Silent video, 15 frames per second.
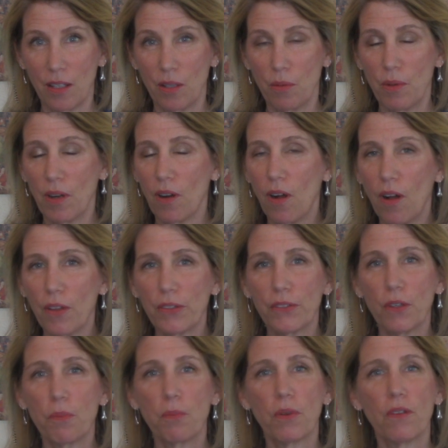We are
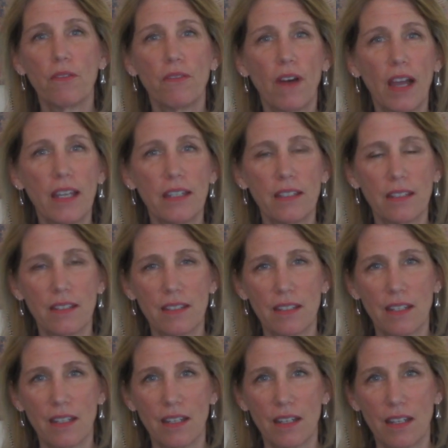also provided
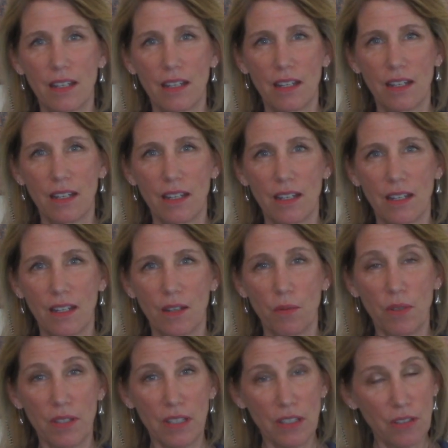
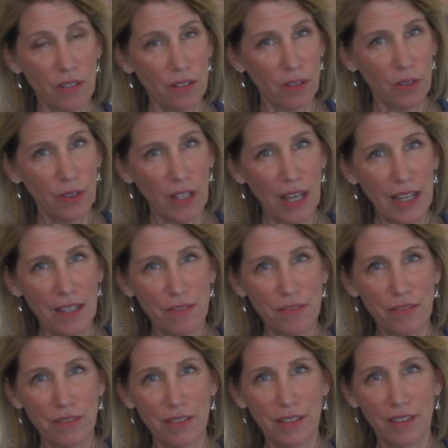with eternal
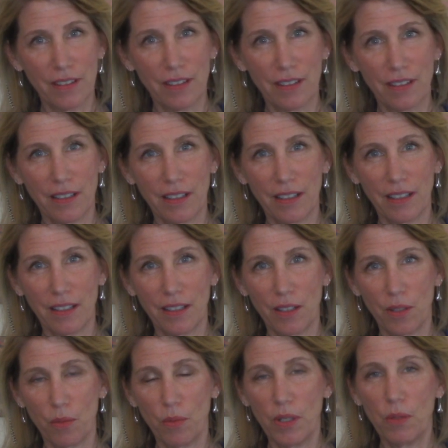life
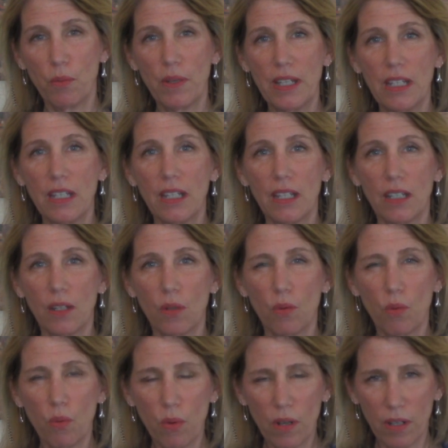when we
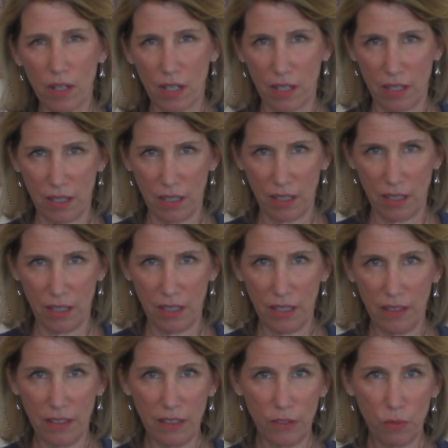work in
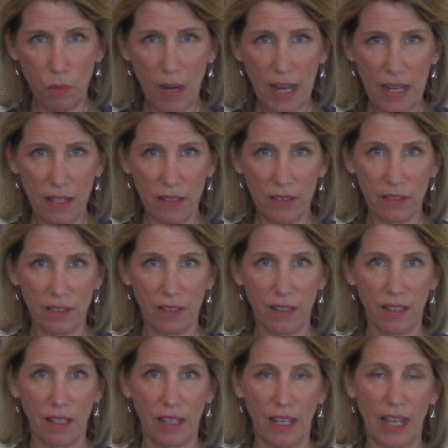these ways
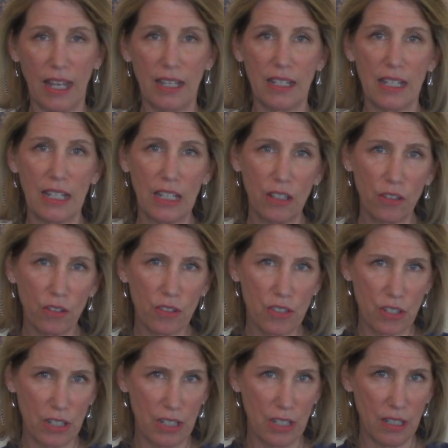and
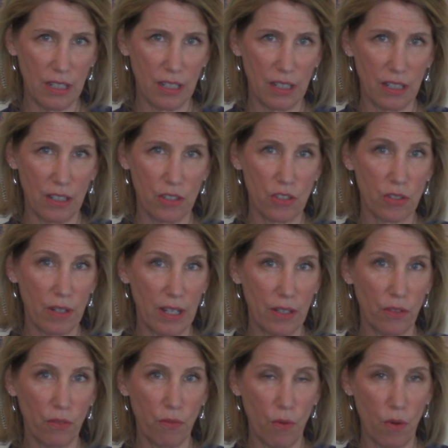energy
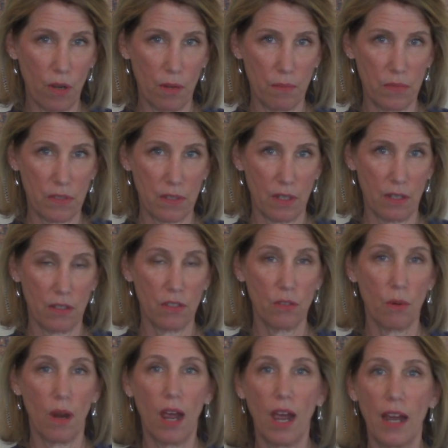transforms to
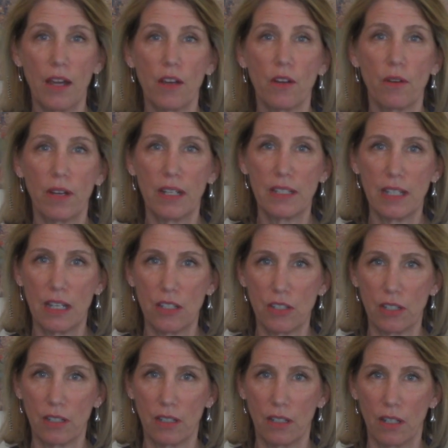a higher
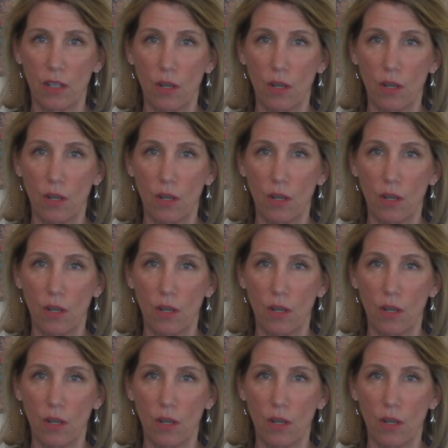gradation.